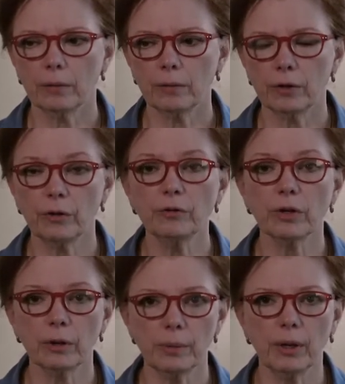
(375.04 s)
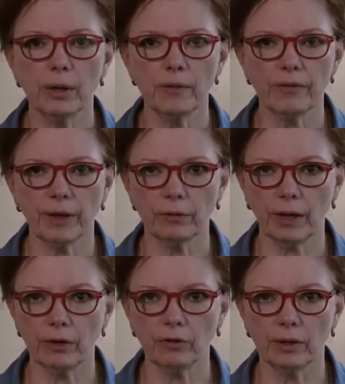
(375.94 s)
Houston Community
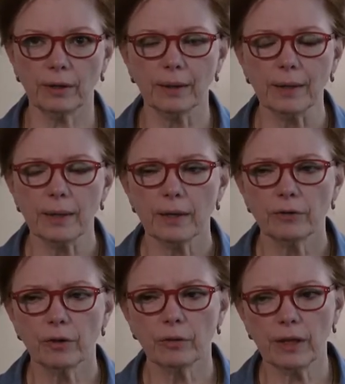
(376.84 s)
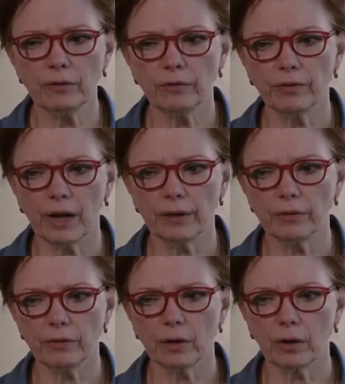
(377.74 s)
Foundation. So these
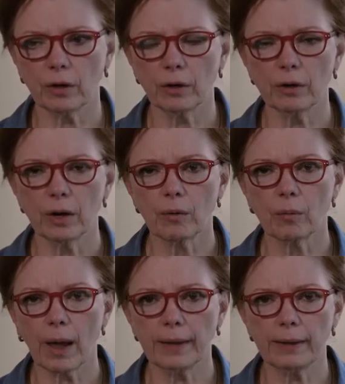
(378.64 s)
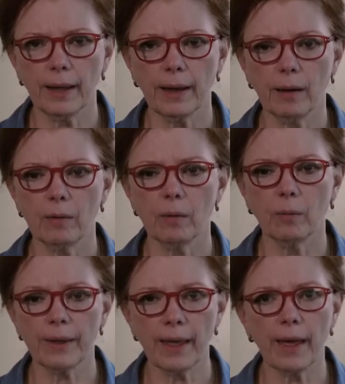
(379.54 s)
funds are right now,
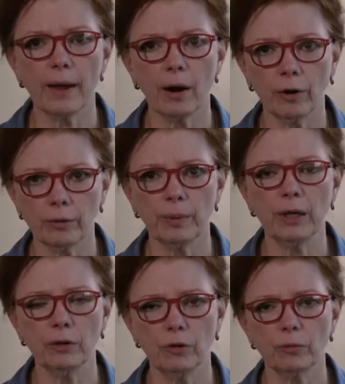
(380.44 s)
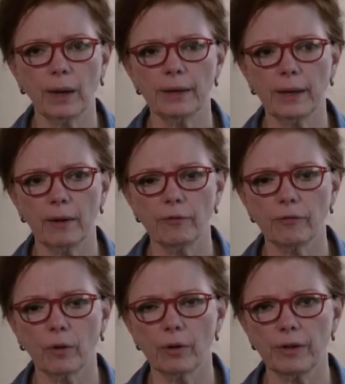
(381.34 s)
are being used right now
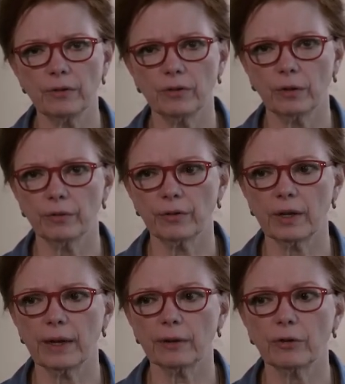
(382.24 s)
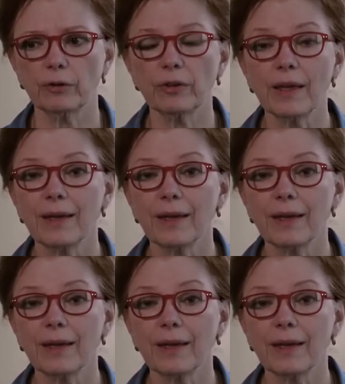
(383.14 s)
for these service connectors.